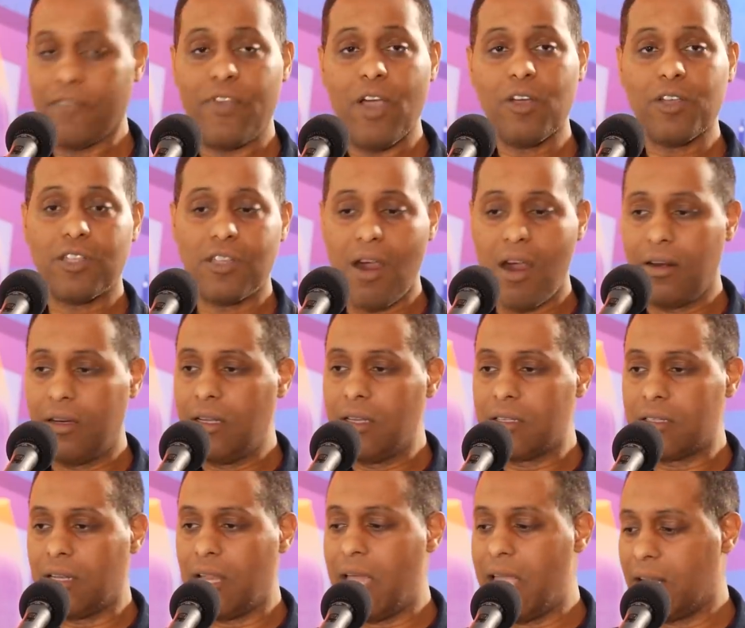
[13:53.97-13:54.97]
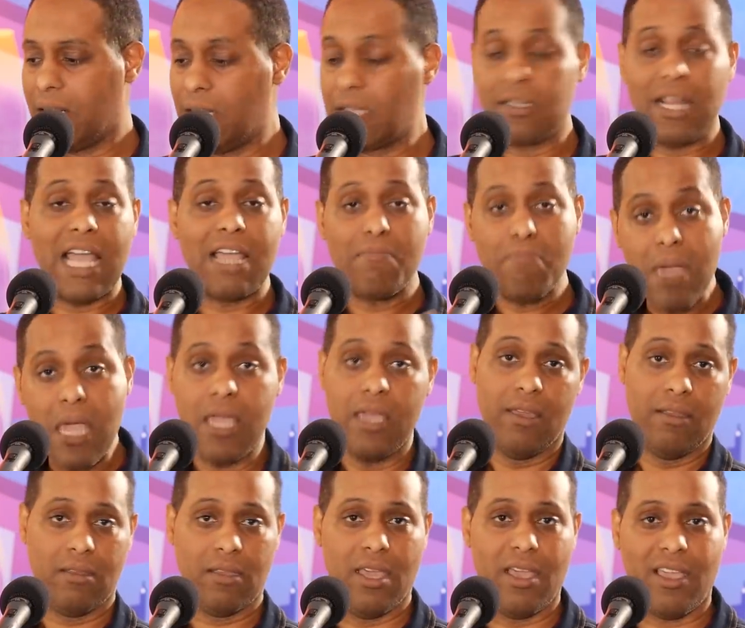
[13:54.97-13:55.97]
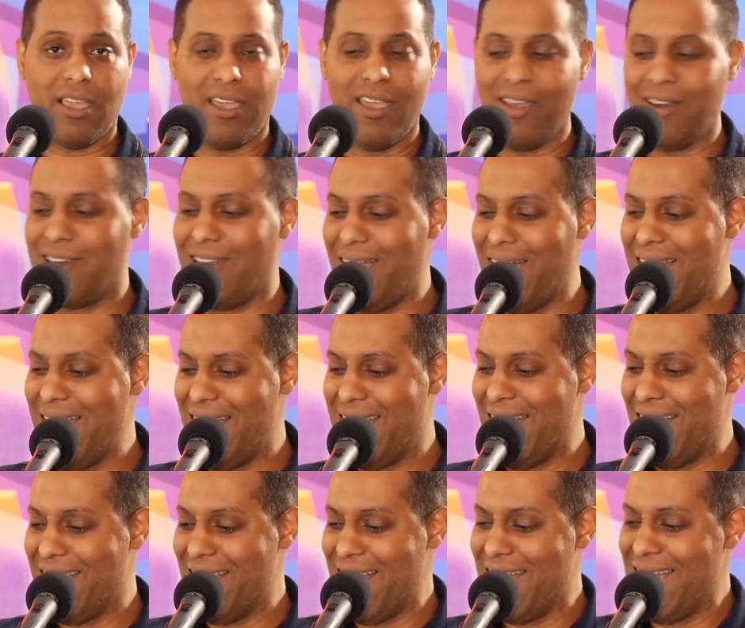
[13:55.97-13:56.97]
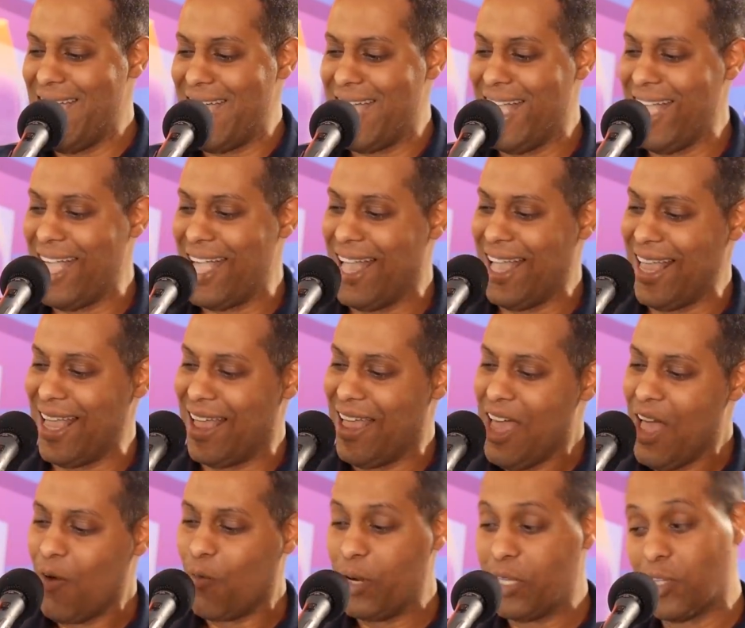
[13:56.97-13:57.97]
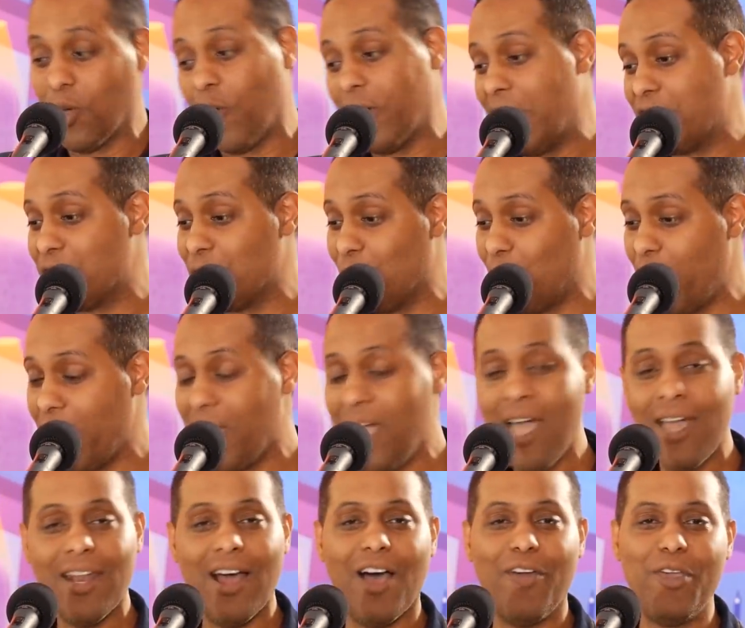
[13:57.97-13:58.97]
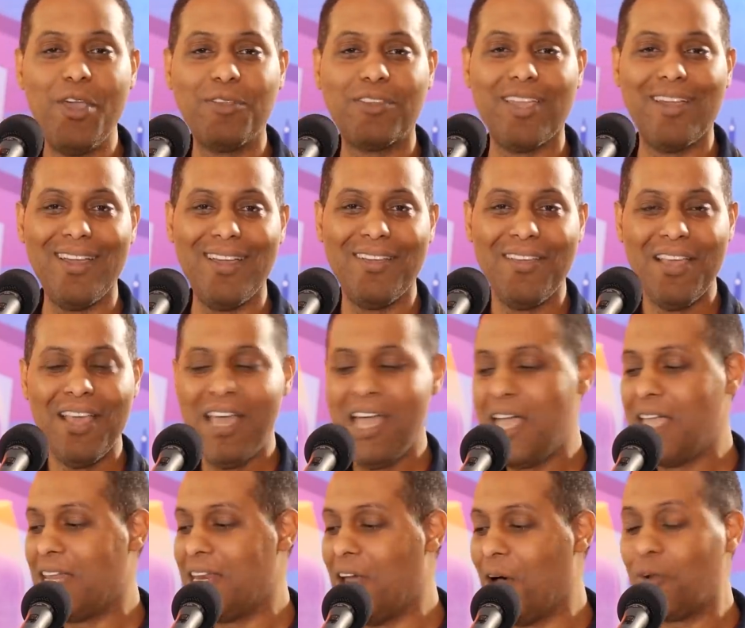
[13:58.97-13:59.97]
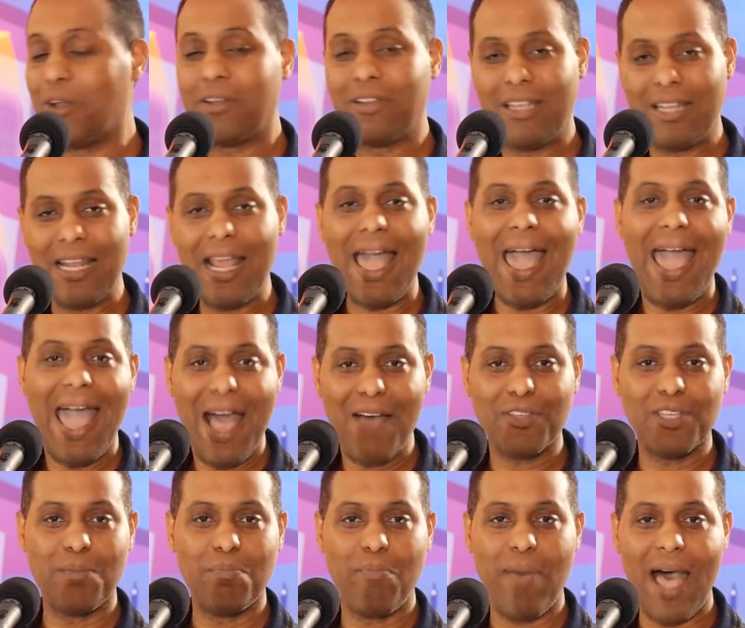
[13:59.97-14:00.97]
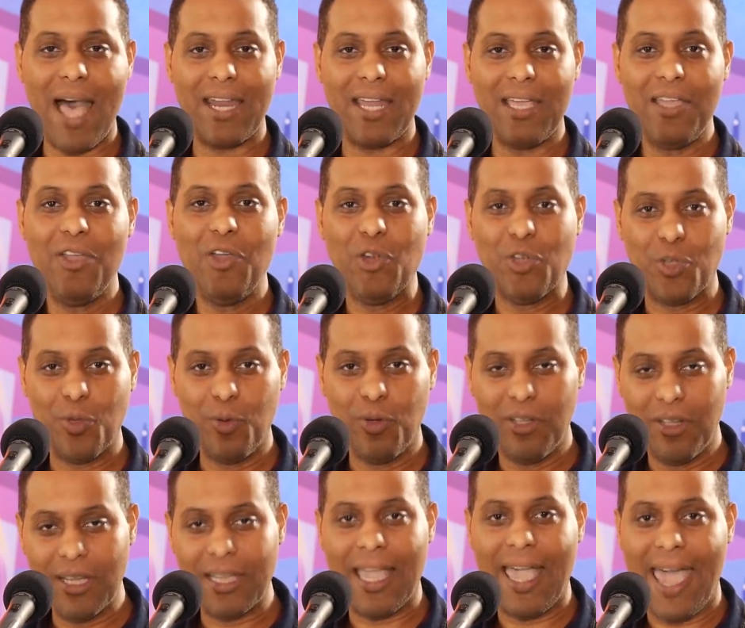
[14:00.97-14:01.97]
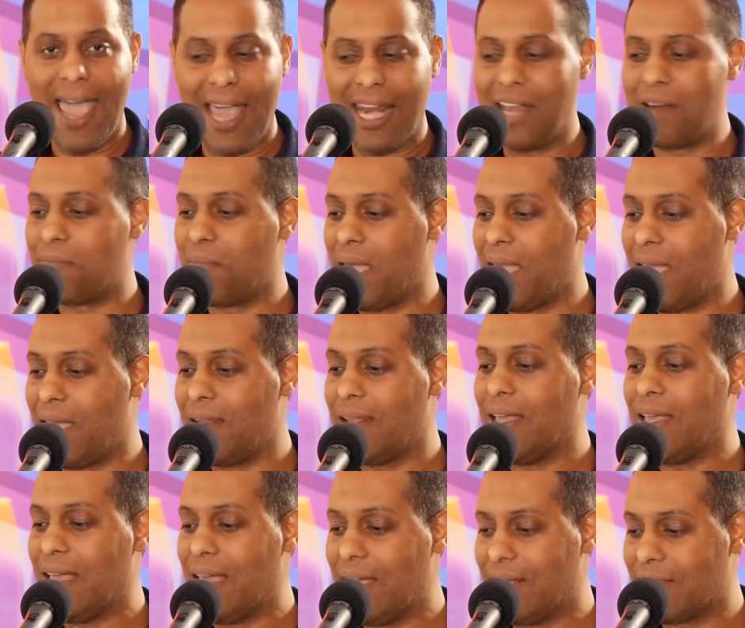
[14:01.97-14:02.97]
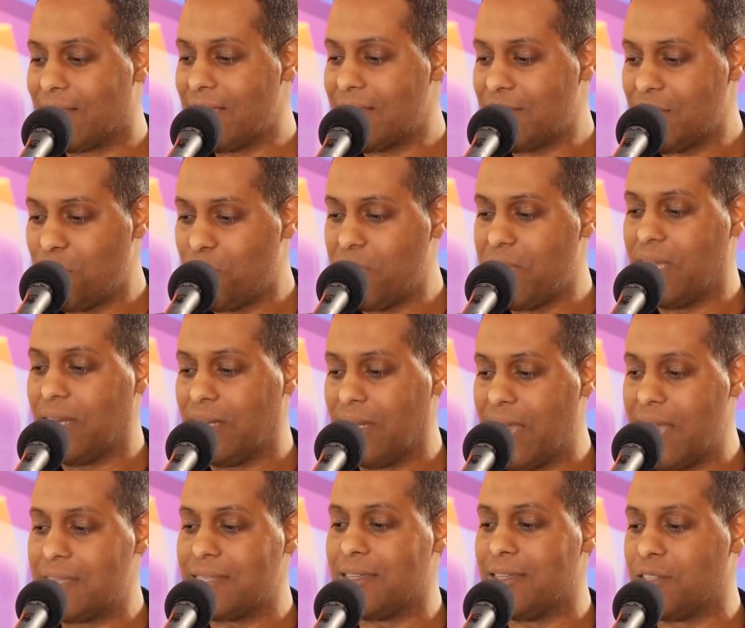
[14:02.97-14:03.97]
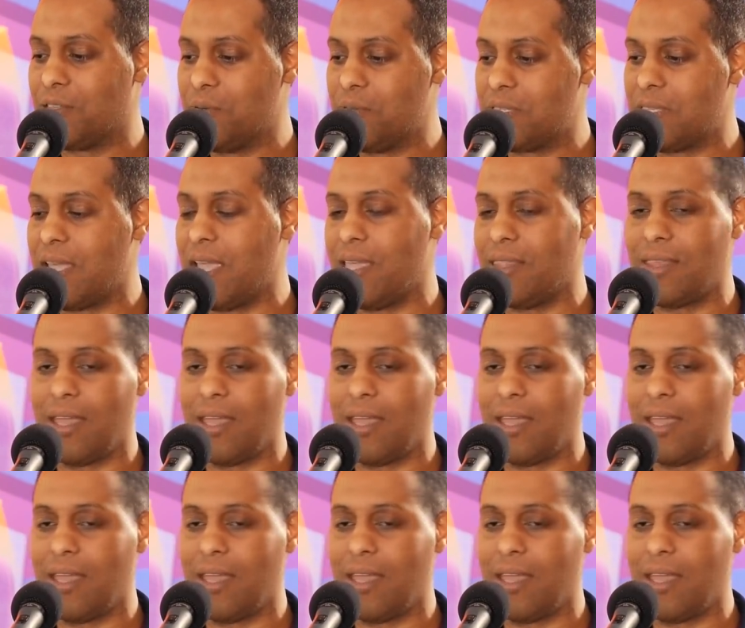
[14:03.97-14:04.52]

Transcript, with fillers: if your shirt looks like me, we throwing that shit away. No, have somebody to look at it, man. This should be a lesson to say